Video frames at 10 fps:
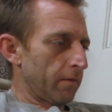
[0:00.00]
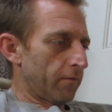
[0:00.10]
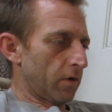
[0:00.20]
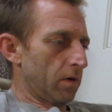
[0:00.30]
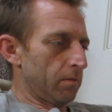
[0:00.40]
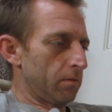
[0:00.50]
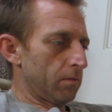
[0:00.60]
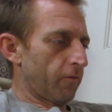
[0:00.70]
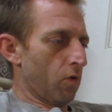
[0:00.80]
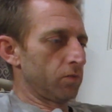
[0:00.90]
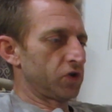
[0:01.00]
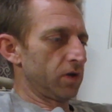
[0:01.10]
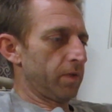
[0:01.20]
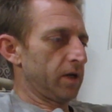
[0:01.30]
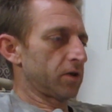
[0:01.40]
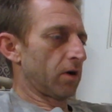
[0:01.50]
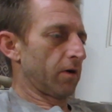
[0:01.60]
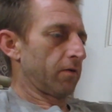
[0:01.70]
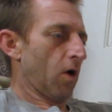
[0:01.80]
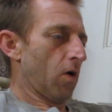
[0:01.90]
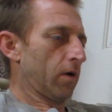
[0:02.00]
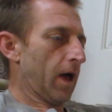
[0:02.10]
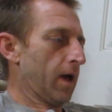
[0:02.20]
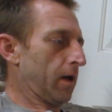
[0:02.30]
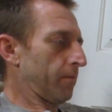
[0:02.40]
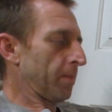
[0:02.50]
from form should be served on a